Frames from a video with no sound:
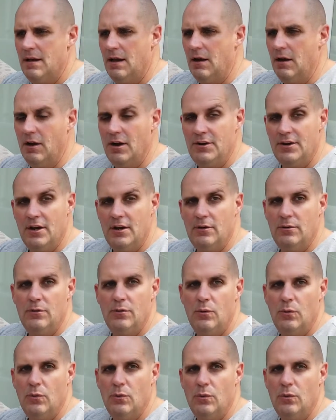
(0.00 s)
a Lido,
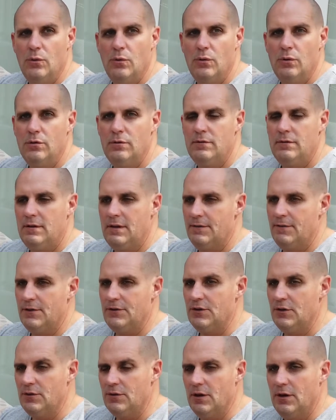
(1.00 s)
or if I
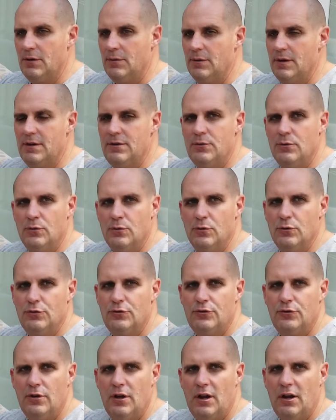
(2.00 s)
do go indoors,
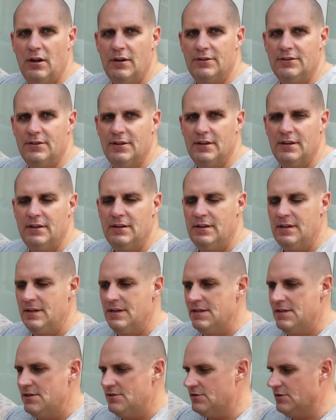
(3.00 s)
I like to
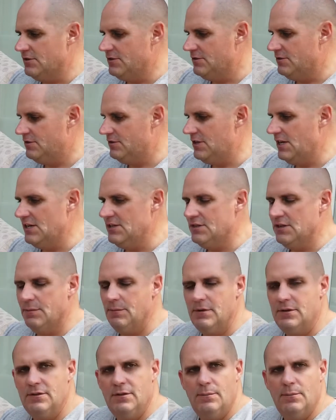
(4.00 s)
just change up
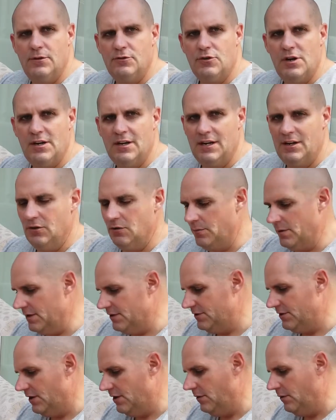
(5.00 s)
my training a little bit.
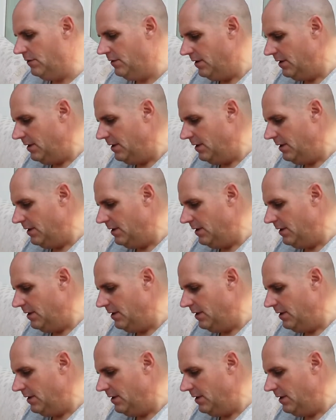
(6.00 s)
So